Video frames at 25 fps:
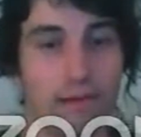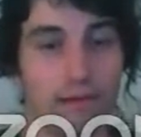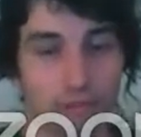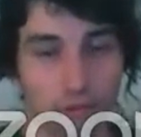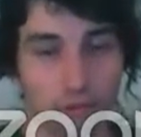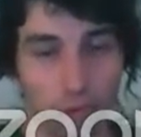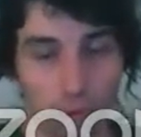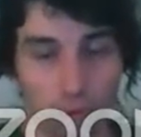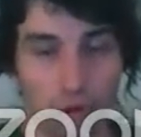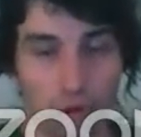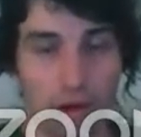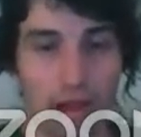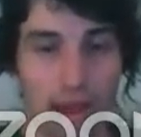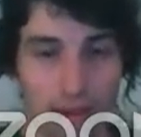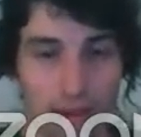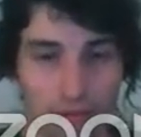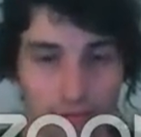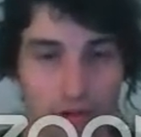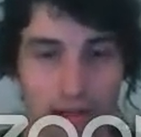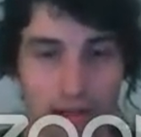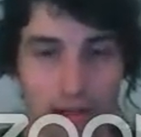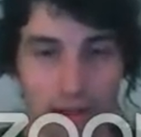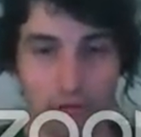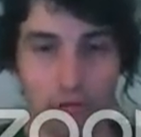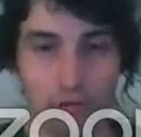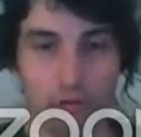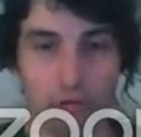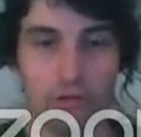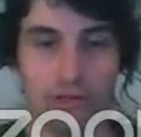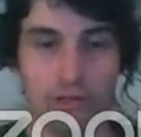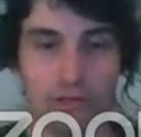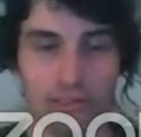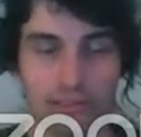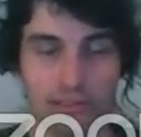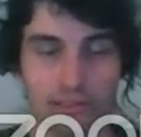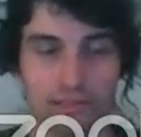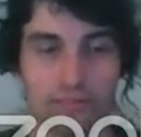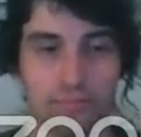So every arrow
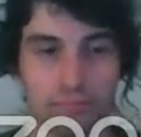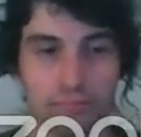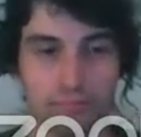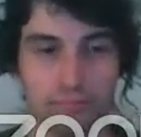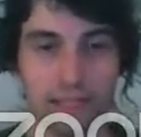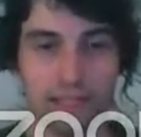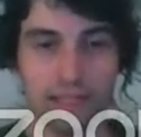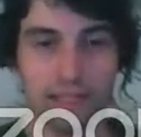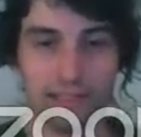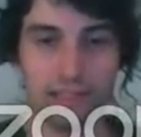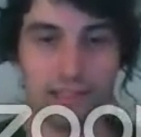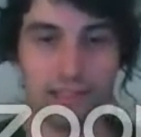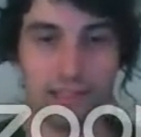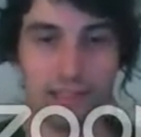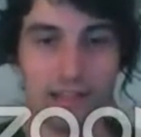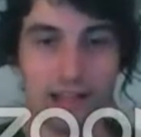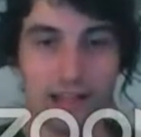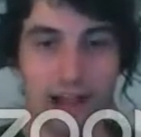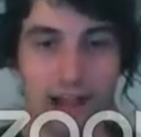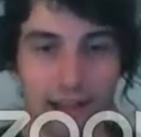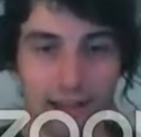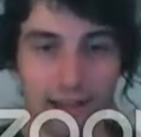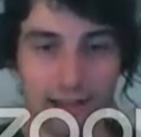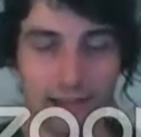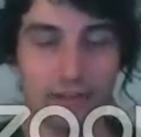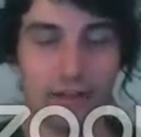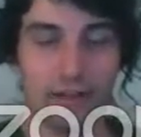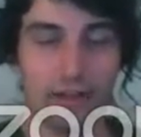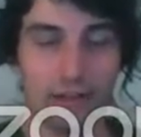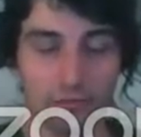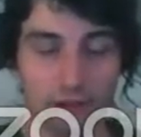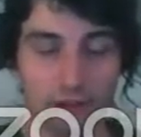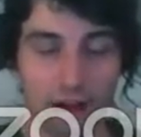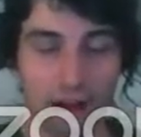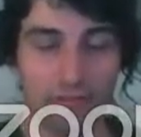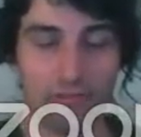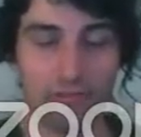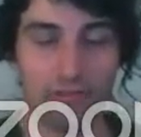is basically hiding a
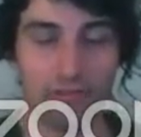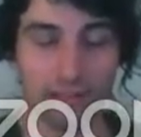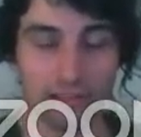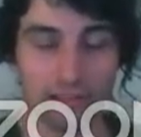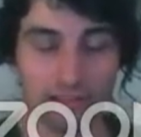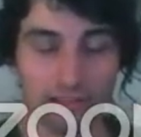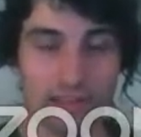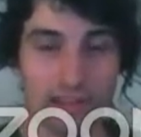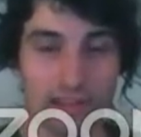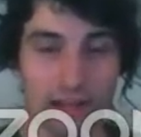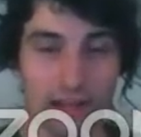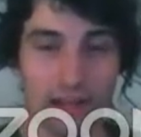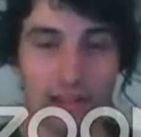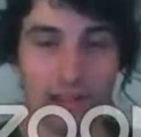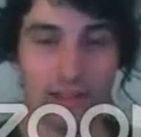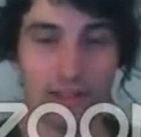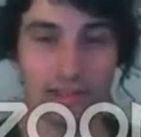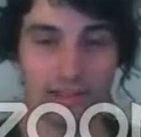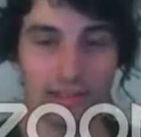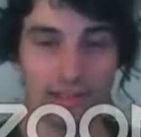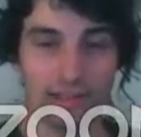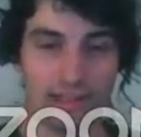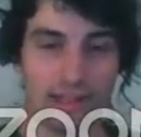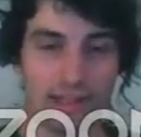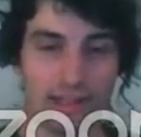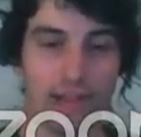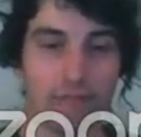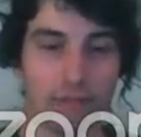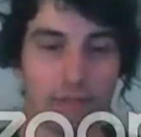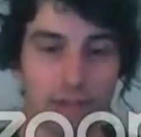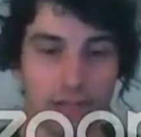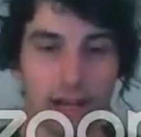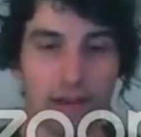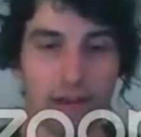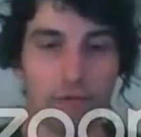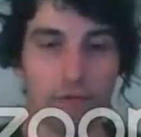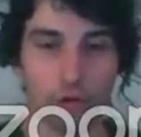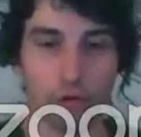graph inside.
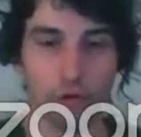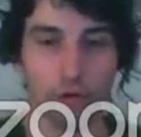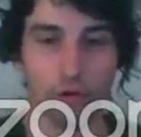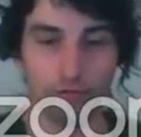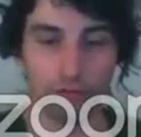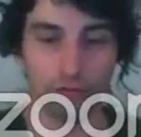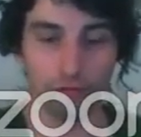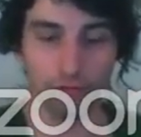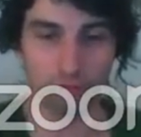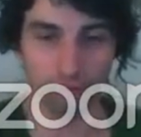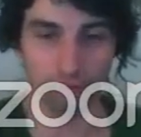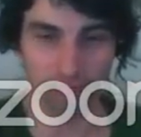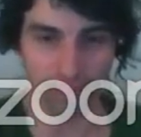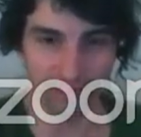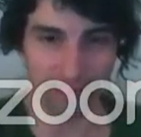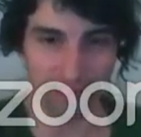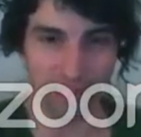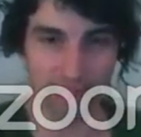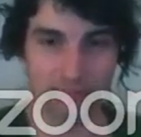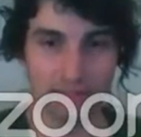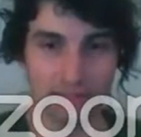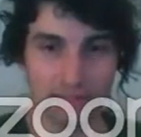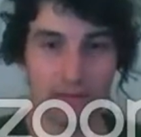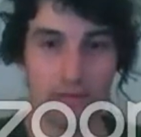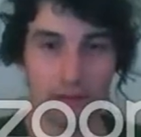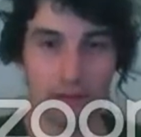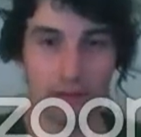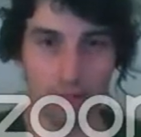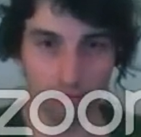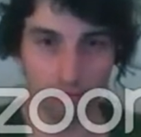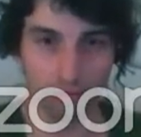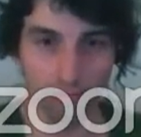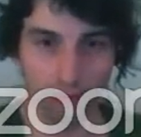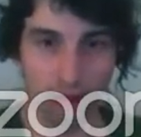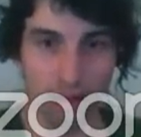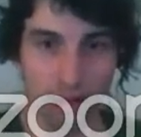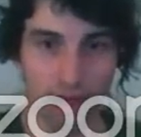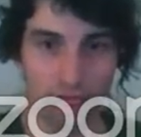Every arrow represents a
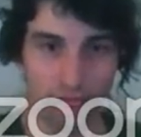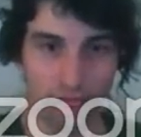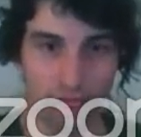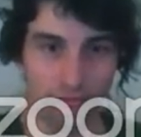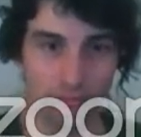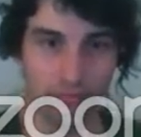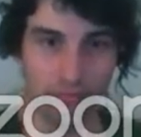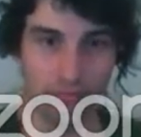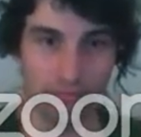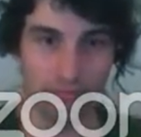graph.